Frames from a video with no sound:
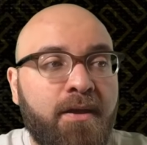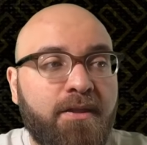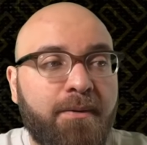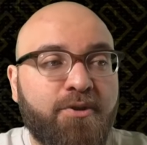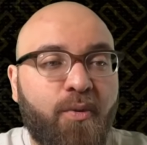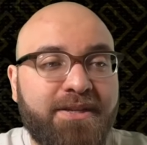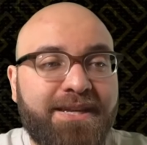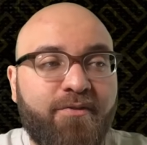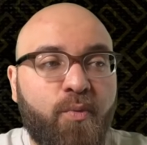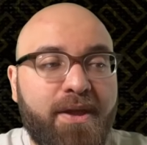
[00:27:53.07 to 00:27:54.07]
Number
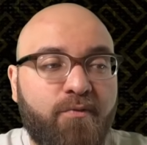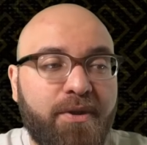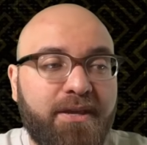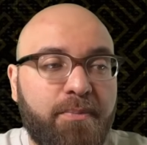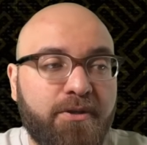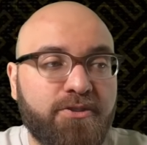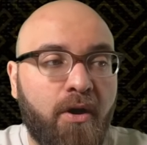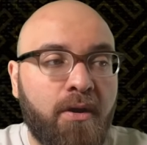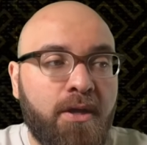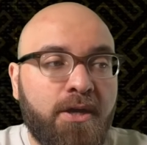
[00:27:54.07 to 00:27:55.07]
27, we have Ricky
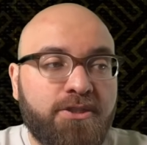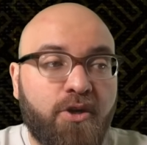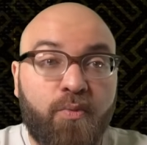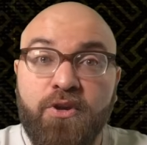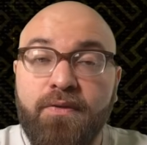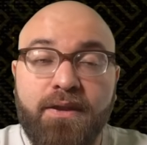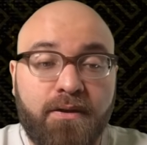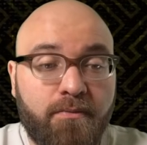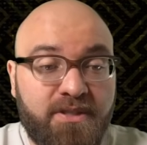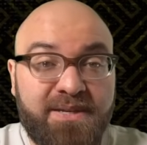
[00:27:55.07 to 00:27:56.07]
Pearsall. So we know that
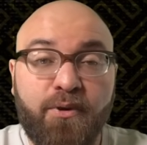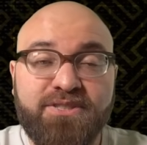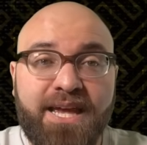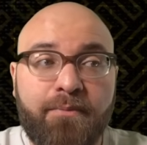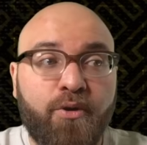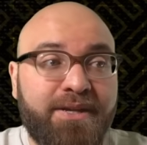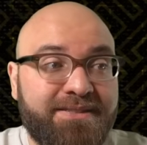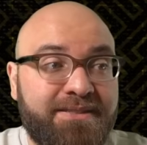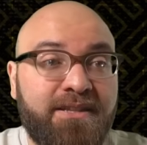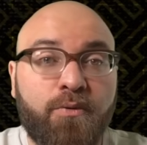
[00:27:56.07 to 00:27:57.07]
Deebo Samuel is
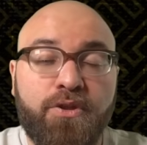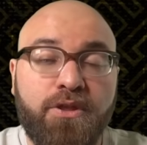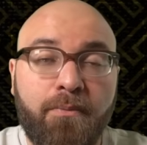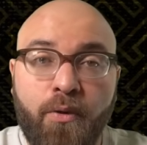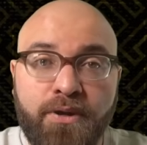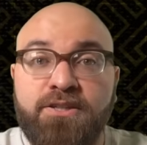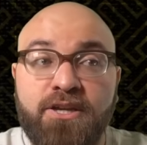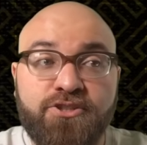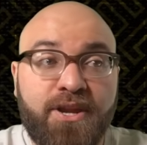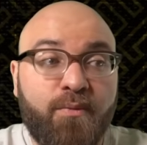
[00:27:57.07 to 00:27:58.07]
dealing with pneumonia.
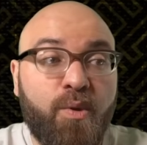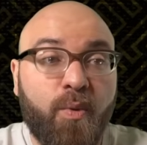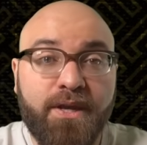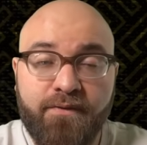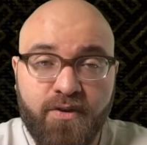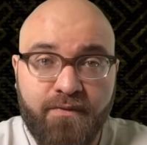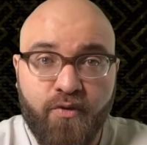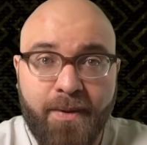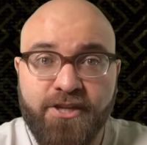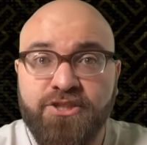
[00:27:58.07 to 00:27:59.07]
Yesterday, we were given
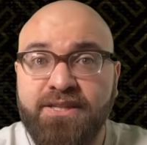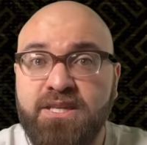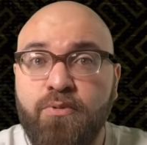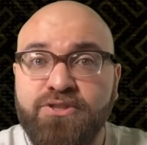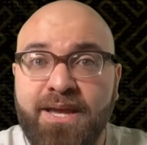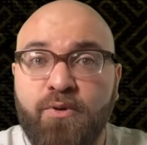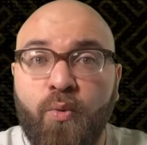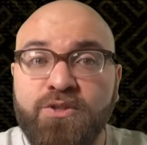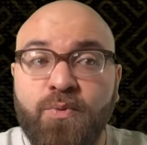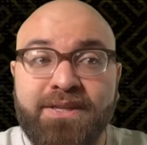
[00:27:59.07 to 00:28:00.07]
information that Deebo Samuel
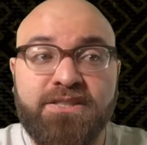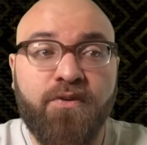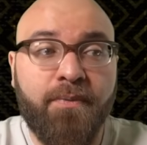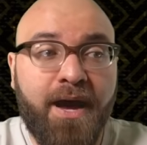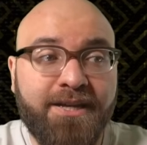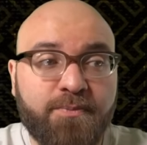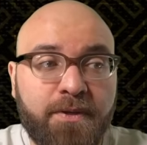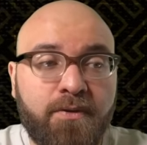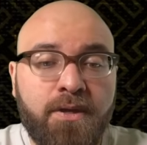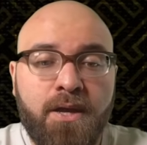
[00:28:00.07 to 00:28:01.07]
was released from the
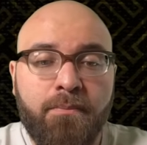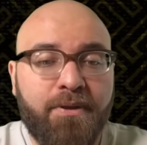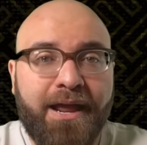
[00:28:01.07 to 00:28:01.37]
hospital, but